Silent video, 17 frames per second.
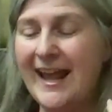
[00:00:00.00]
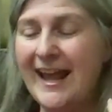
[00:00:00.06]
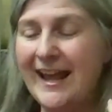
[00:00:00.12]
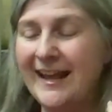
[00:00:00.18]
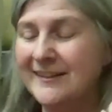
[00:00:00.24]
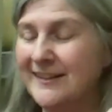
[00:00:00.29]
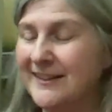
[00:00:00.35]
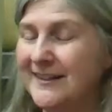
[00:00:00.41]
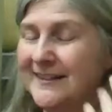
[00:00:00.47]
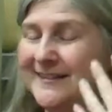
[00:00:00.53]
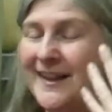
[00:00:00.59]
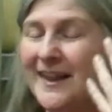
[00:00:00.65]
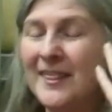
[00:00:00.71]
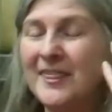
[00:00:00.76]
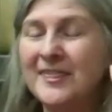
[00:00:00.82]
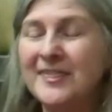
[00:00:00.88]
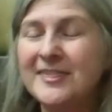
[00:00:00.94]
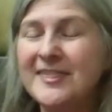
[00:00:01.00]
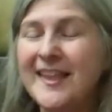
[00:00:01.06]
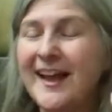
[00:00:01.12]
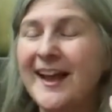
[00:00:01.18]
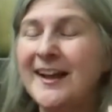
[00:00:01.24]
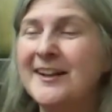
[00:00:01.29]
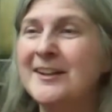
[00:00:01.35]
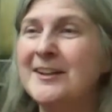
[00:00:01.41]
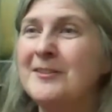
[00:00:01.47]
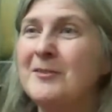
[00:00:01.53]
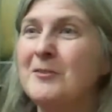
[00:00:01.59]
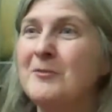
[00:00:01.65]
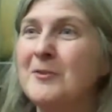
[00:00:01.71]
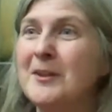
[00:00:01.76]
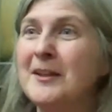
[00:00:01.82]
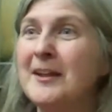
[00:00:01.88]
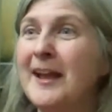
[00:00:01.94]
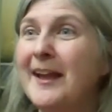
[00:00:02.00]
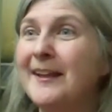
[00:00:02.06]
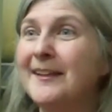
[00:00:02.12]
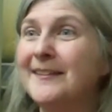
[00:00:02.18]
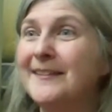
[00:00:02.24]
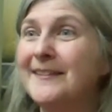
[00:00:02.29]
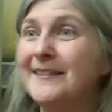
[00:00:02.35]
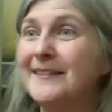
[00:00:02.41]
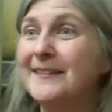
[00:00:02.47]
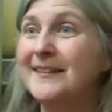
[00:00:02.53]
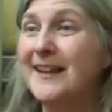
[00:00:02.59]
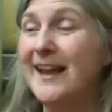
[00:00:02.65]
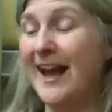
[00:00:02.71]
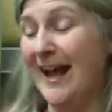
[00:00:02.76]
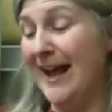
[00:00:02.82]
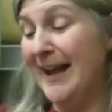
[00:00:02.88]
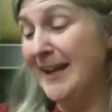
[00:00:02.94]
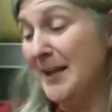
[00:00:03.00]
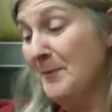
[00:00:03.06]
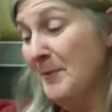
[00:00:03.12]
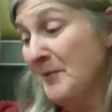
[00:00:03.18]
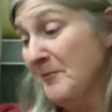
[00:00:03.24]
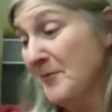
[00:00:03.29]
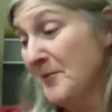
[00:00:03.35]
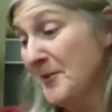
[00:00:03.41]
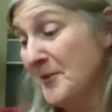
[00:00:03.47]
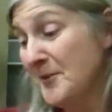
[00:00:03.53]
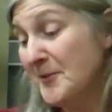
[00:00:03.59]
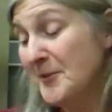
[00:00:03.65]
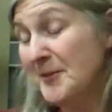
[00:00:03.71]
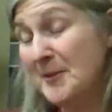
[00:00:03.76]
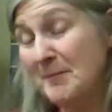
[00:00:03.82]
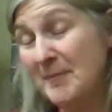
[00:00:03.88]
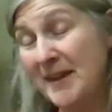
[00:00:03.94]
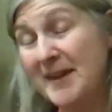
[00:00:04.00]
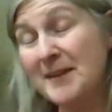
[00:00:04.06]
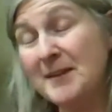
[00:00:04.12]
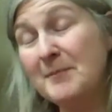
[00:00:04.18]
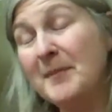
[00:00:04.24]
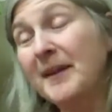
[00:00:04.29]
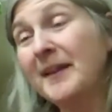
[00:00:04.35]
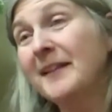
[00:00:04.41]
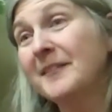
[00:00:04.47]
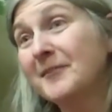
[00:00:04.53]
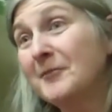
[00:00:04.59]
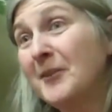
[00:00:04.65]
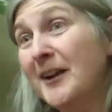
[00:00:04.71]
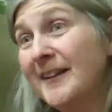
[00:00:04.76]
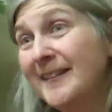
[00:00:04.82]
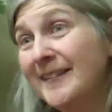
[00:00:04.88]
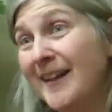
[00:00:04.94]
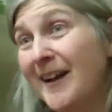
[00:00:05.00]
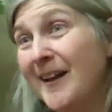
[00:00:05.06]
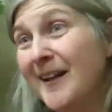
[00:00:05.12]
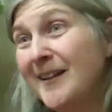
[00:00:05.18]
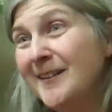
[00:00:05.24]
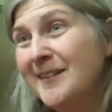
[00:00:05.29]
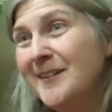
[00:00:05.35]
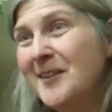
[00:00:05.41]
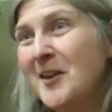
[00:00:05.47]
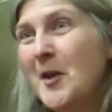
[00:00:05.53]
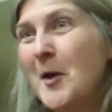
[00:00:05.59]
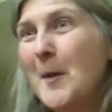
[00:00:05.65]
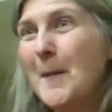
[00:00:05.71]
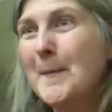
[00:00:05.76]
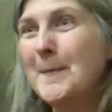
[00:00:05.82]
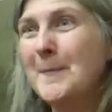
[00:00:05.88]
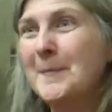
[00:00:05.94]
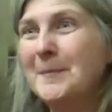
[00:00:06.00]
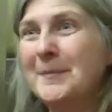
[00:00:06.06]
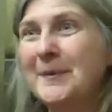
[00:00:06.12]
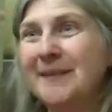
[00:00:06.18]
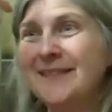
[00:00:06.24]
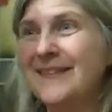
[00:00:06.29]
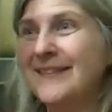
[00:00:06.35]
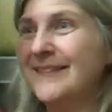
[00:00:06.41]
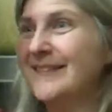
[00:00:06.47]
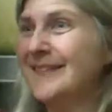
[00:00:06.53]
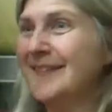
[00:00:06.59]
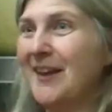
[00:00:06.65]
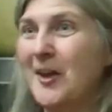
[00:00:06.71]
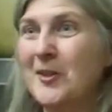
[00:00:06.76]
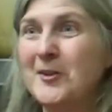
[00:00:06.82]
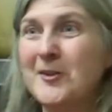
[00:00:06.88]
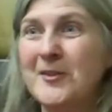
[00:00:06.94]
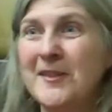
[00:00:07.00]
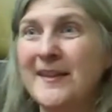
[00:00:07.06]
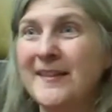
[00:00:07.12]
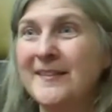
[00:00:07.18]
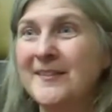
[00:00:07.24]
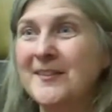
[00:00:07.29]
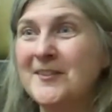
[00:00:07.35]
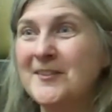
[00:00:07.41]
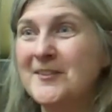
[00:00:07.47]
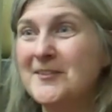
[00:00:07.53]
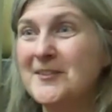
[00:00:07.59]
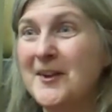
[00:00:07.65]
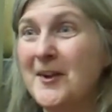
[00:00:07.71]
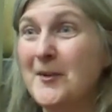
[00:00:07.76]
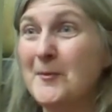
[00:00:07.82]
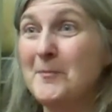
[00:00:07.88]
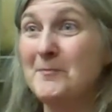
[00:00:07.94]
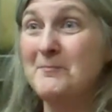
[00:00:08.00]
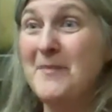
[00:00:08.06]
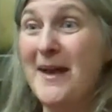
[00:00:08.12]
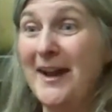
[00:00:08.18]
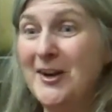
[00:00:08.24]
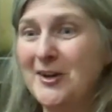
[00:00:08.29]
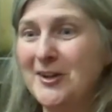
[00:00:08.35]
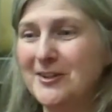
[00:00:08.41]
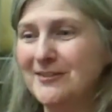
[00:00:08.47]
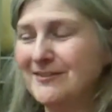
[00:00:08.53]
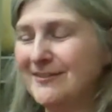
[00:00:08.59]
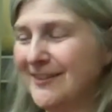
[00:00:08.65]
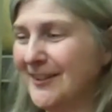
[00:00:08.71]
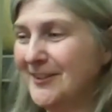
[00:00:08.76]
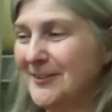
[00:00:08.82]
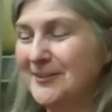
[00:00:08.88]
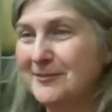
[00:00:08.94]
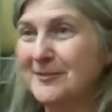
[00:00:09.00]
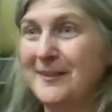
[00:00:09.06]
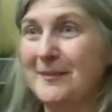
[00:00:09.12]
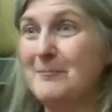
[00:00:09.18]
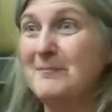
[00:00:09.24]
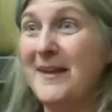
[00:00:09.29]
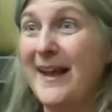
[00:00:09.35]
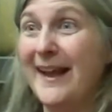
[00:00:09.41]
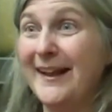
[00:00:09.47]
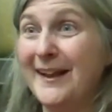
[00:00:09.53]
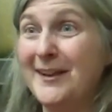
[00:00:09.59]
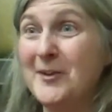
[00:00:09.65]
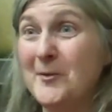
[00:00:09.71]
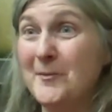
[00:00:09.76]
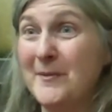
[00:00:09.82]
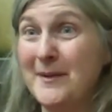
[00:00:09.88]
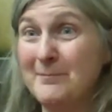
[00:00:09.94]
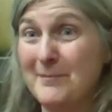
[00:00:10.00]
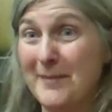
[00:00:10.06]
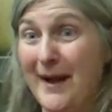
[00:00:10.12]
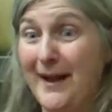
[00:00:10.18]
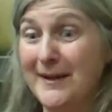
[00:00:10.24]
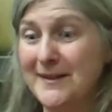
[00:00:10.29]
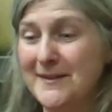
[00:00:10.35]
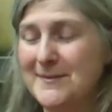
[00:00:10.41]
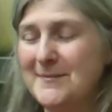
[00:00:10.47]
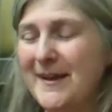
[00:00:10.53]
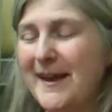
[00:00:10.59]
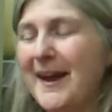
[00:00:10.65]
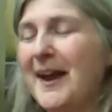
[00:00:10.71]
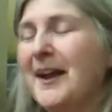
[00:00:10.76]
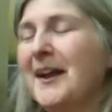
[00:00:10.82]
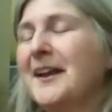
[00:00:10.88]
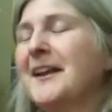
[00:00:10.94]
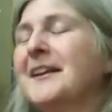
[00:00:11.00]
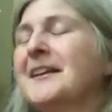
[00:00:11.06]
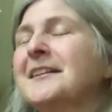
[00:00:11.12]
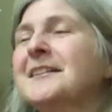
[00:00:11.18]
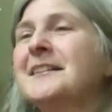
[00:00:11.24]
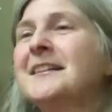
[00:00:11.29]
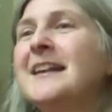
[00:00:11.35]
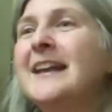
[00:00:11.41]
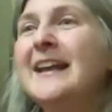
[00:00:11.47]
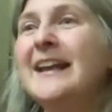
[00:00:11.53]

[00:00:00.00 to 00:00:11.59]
And like I said, I didn't even realize, I came in for the pain on my right side, mm-hmm. but this other things are better, or I'm back, my body's back, and